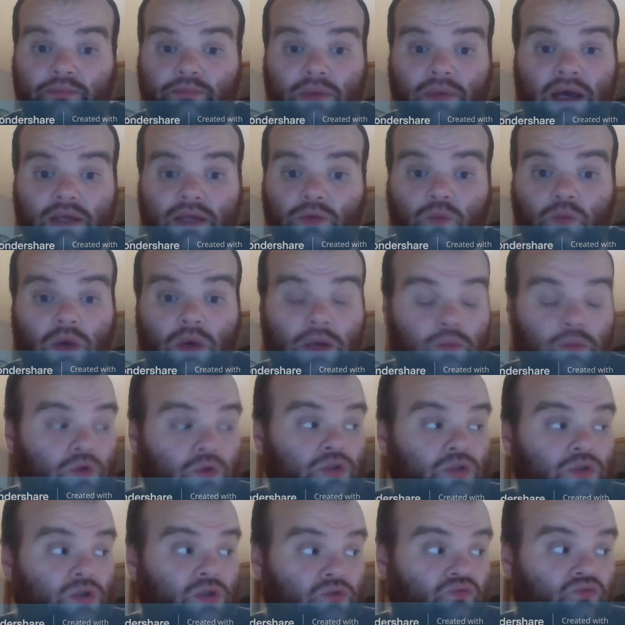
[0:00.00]
By the Way
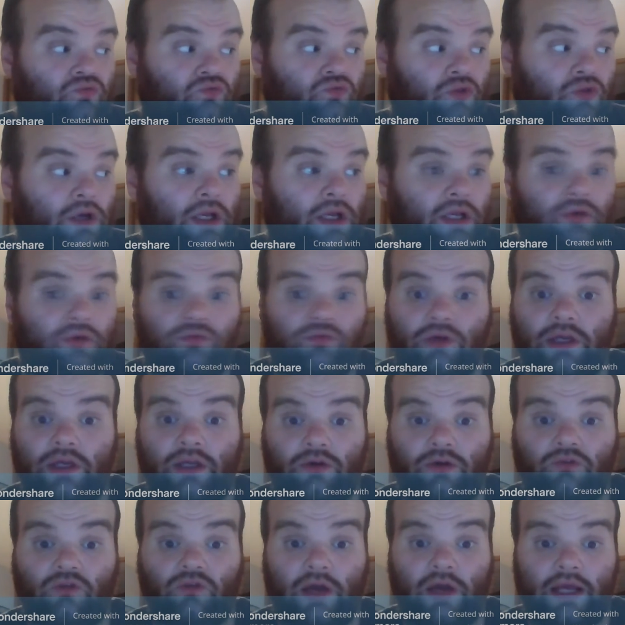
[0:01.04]
was a really,
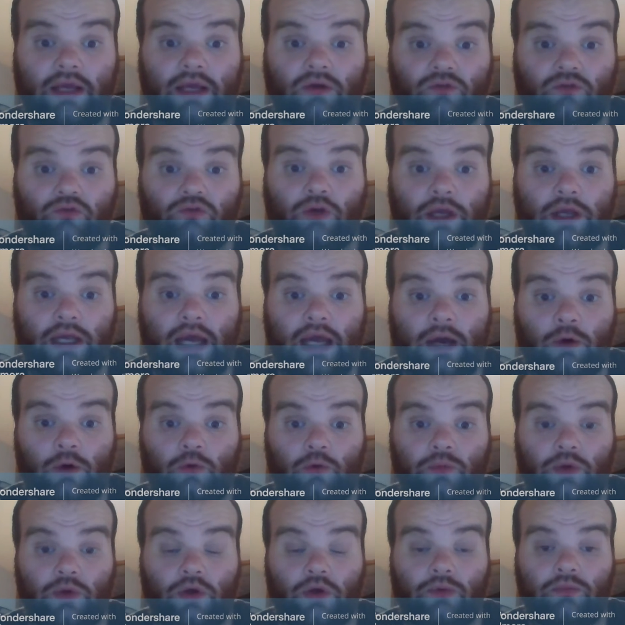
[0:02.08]
really great
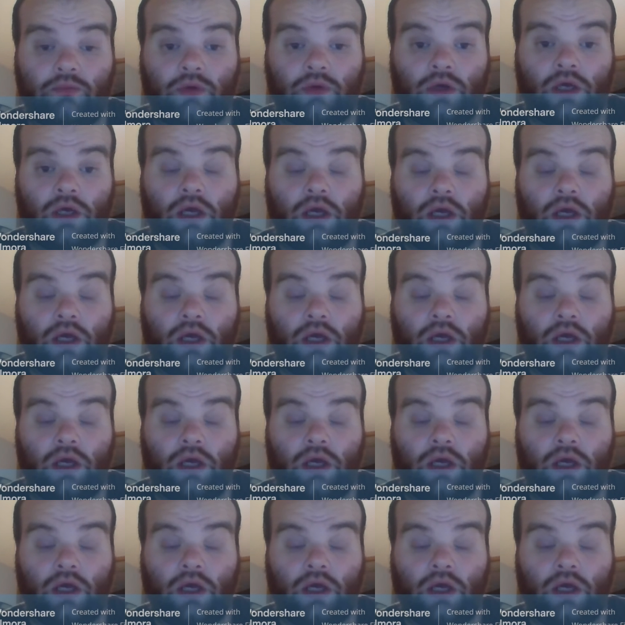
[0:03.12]
album.